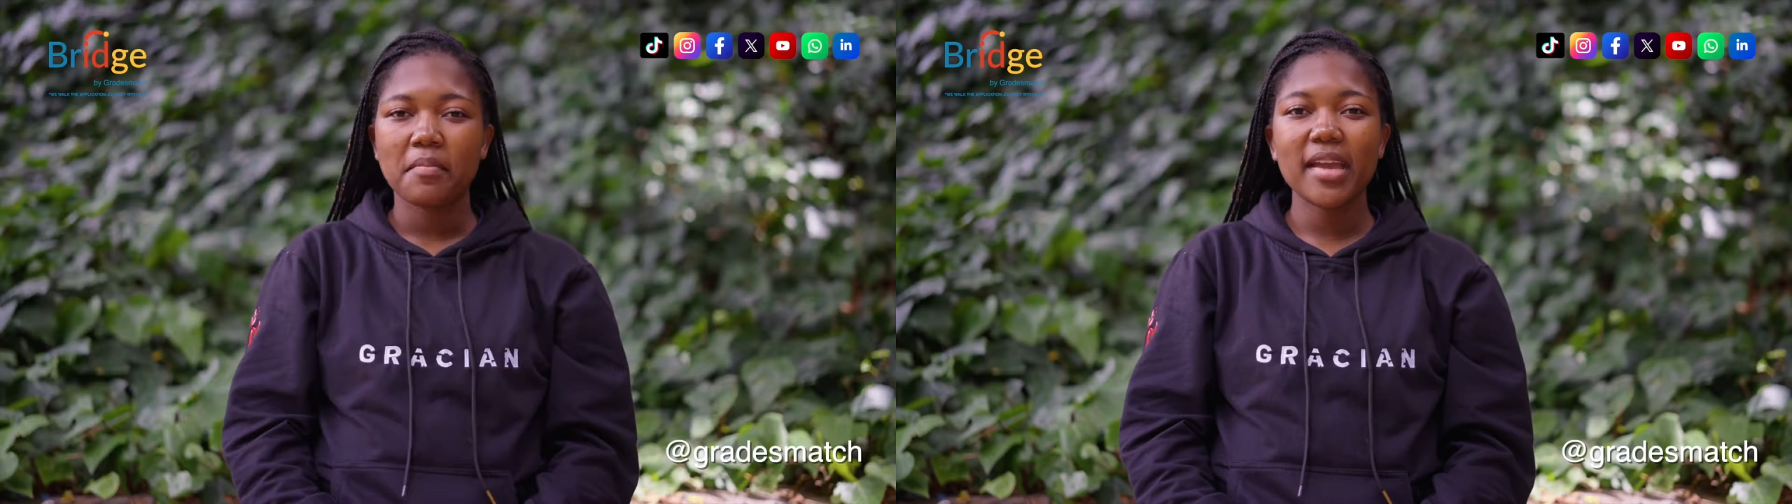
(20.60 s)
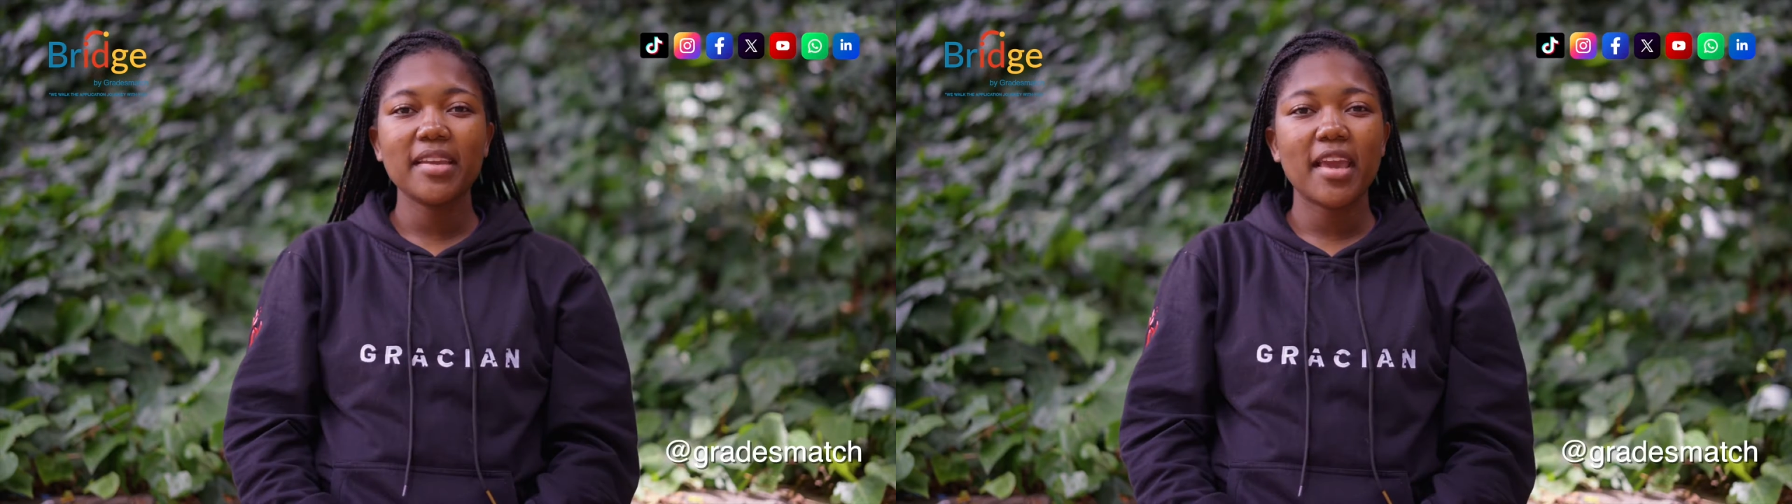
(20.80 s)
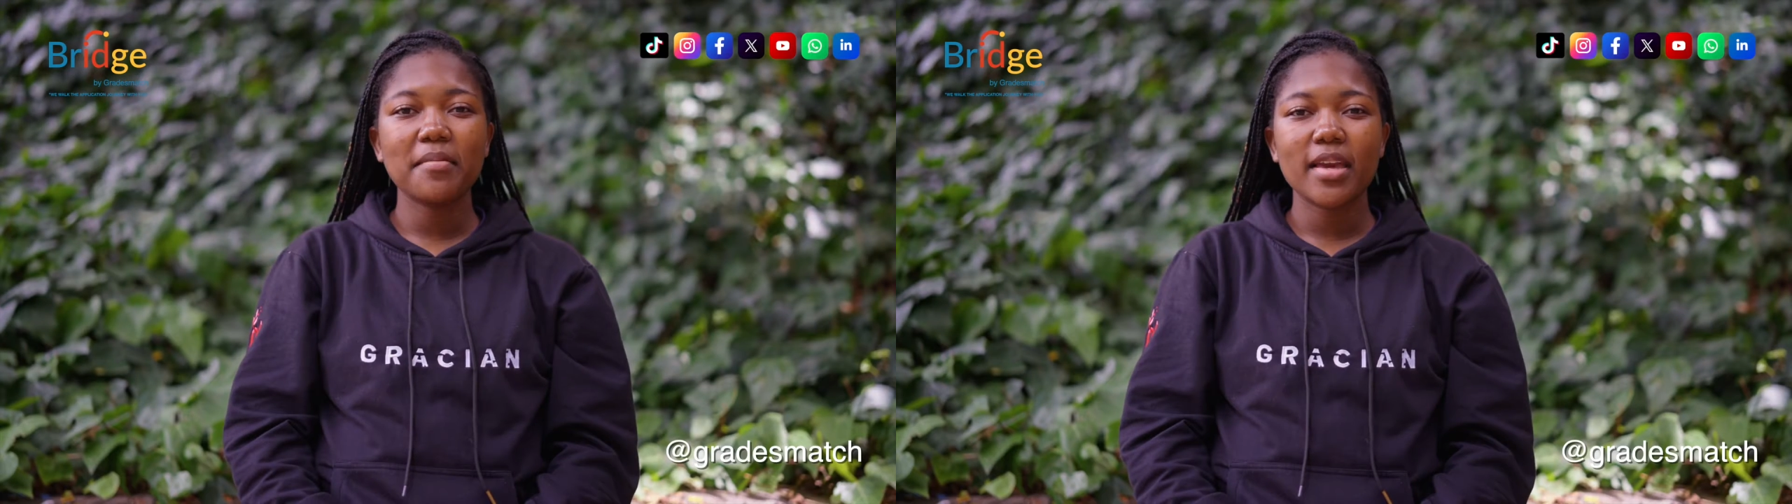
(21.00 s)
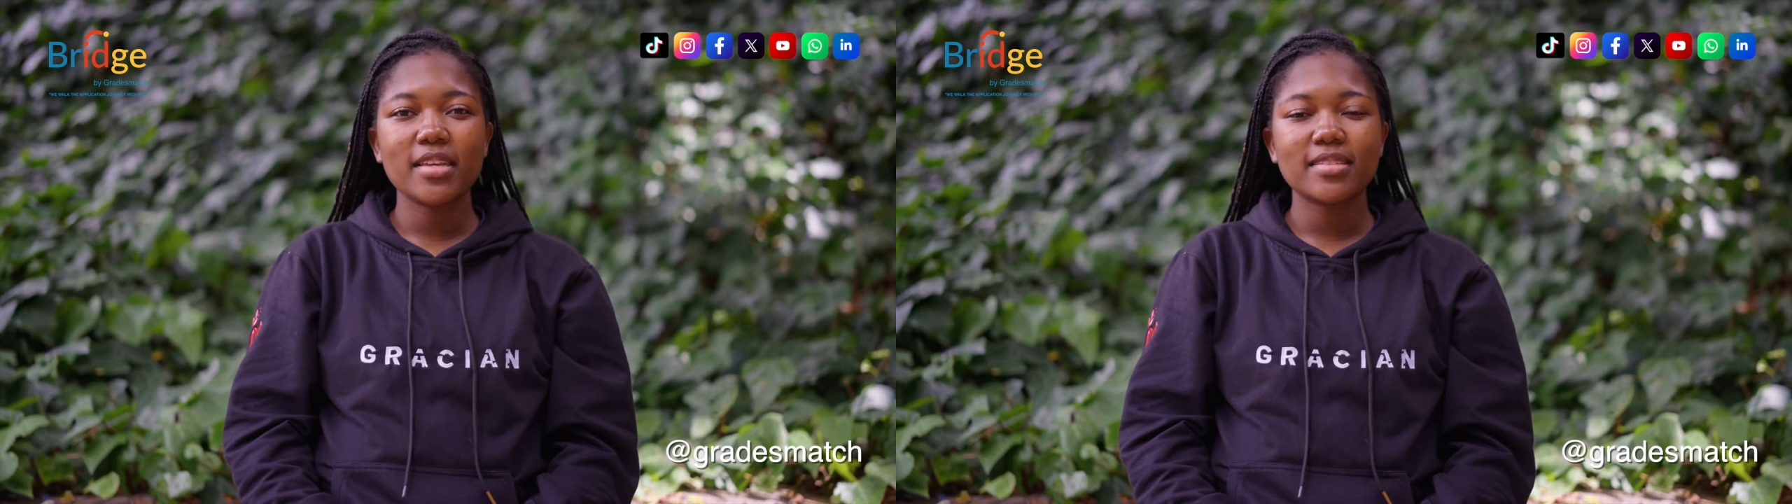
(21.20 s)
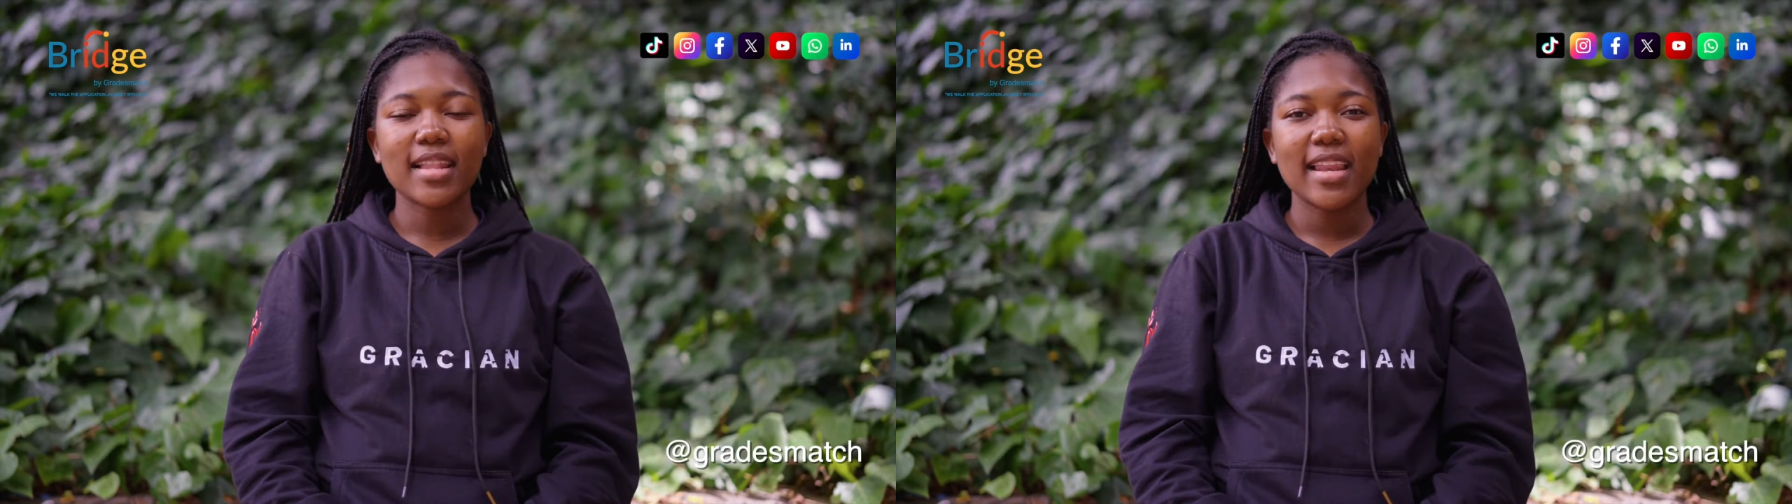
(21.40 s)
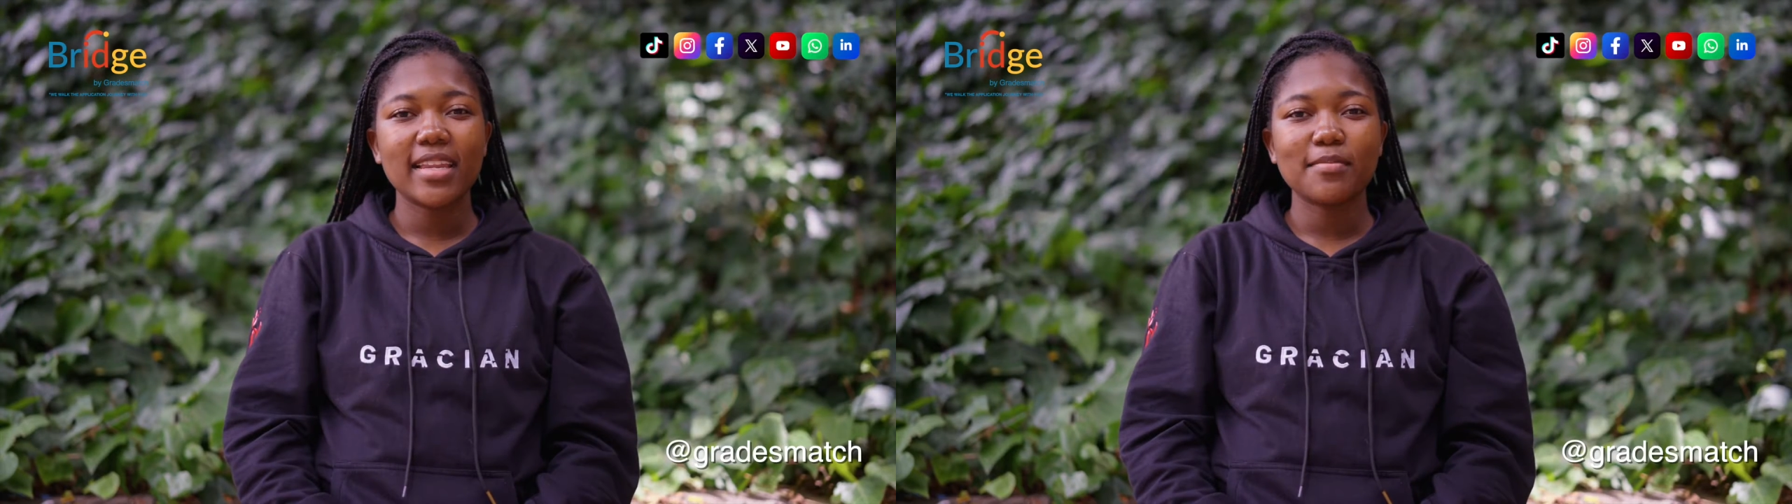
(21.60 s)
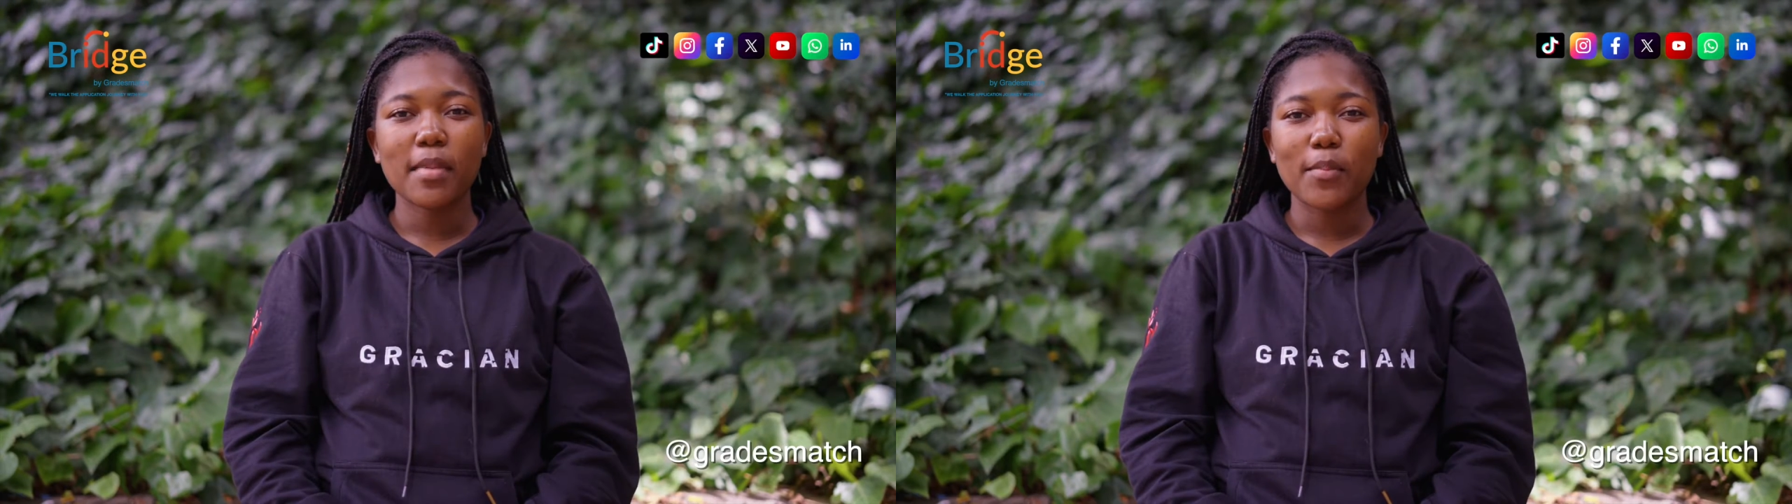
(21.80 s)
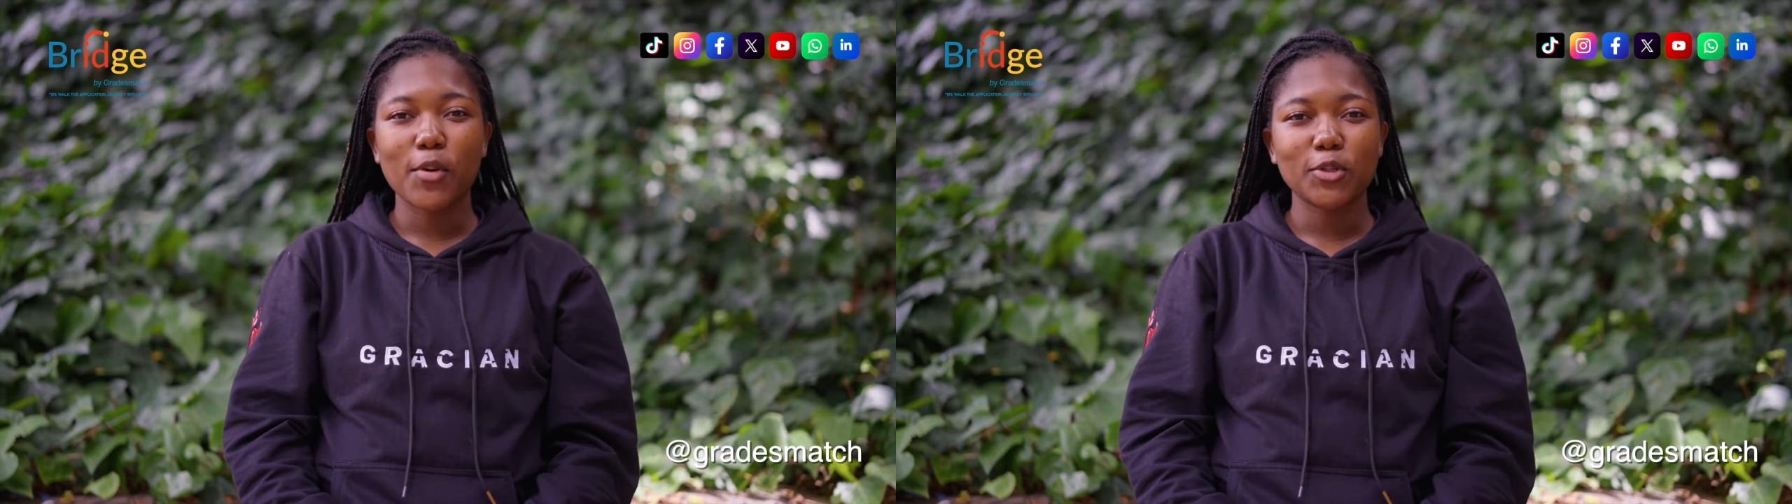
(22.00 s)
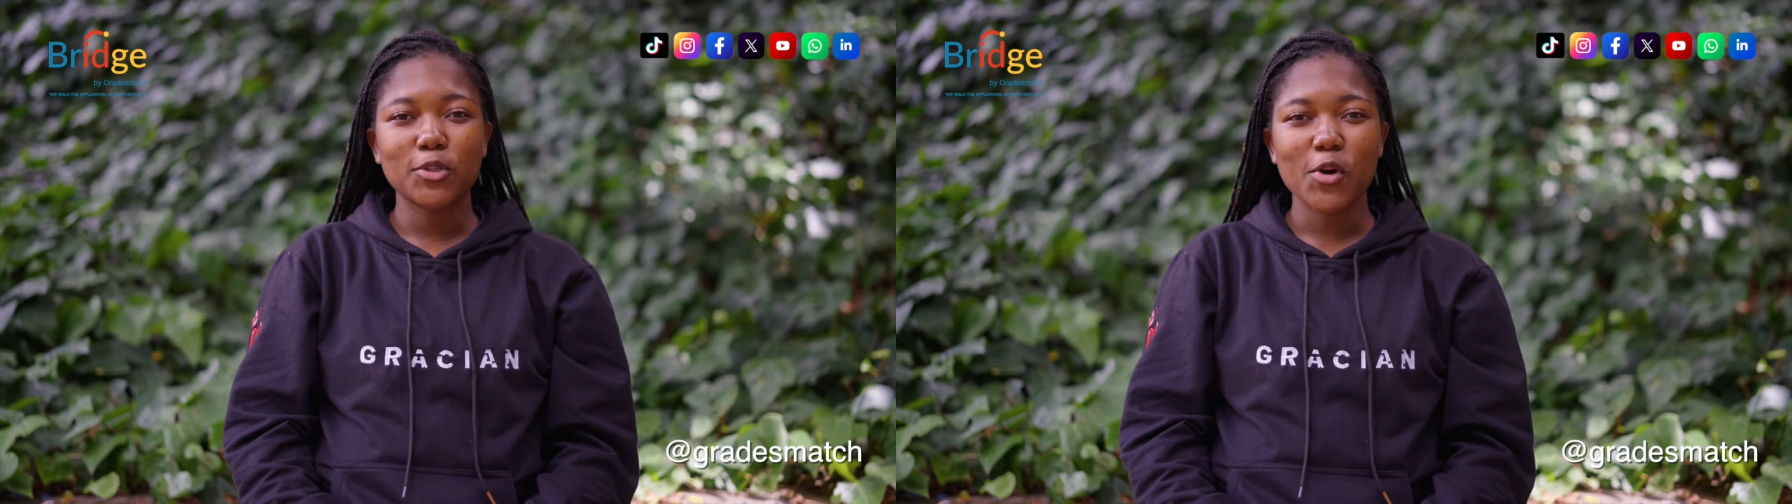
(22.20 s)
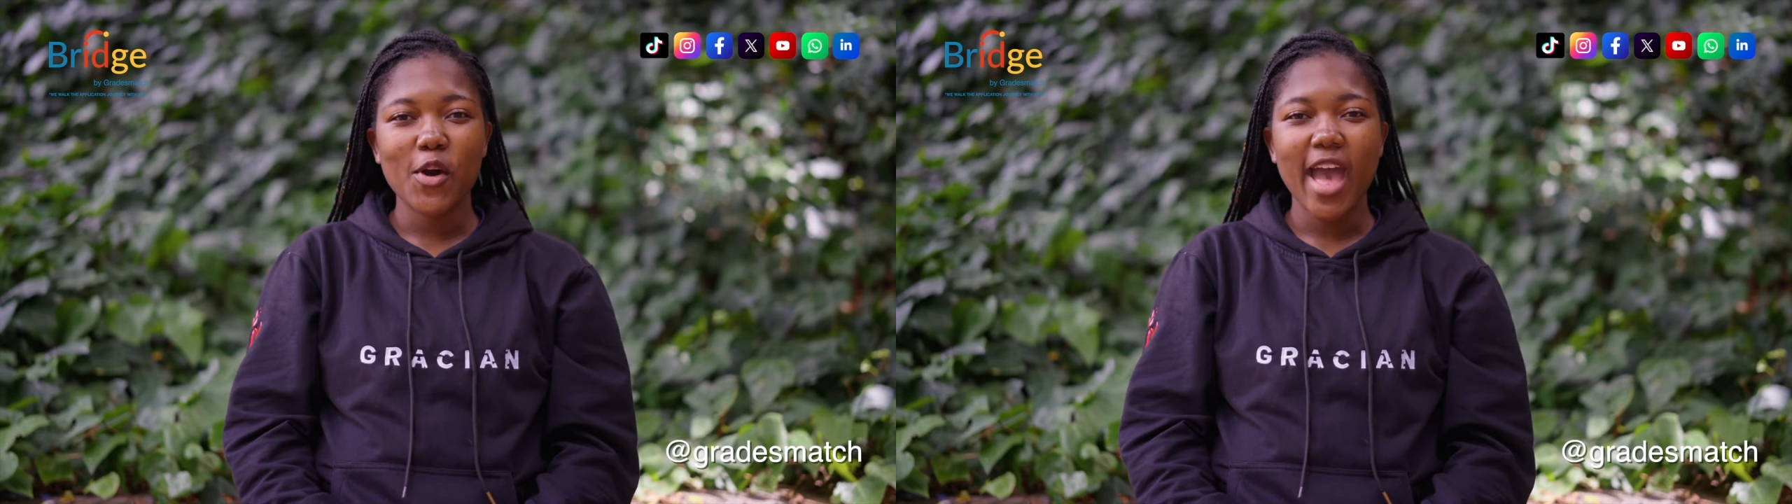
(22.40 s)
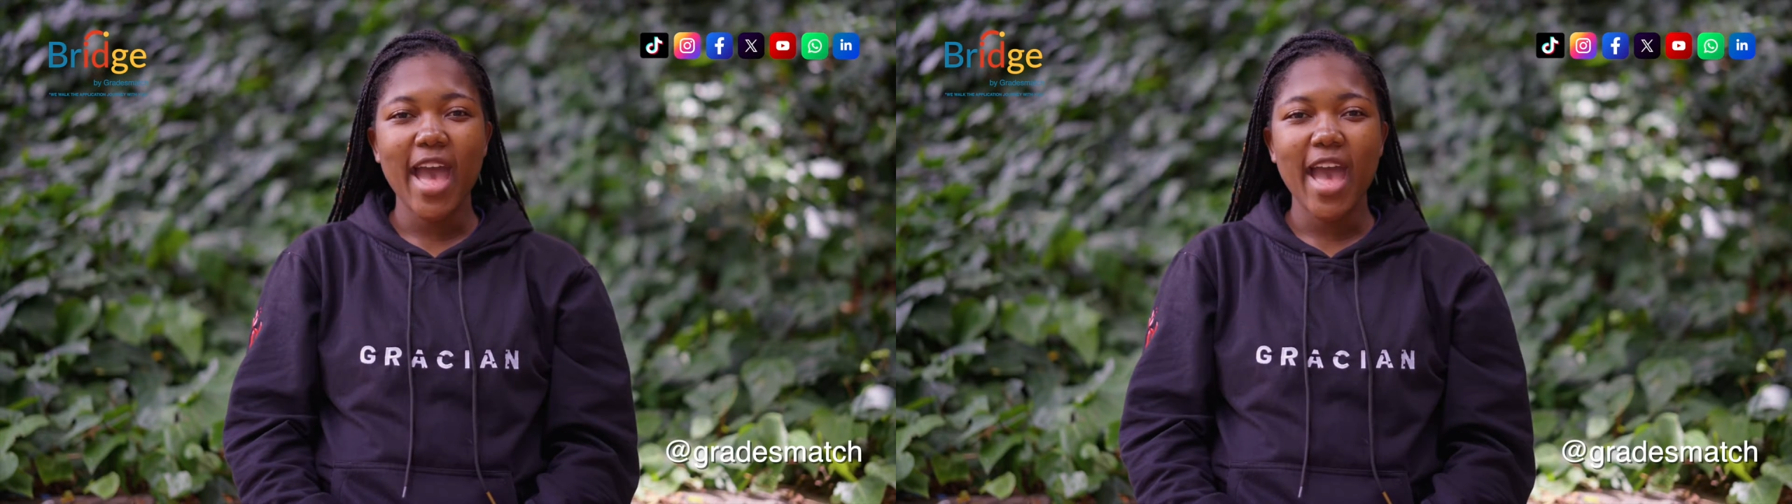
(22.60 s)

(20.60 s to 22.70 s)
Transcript: My name is Naledi Maphoto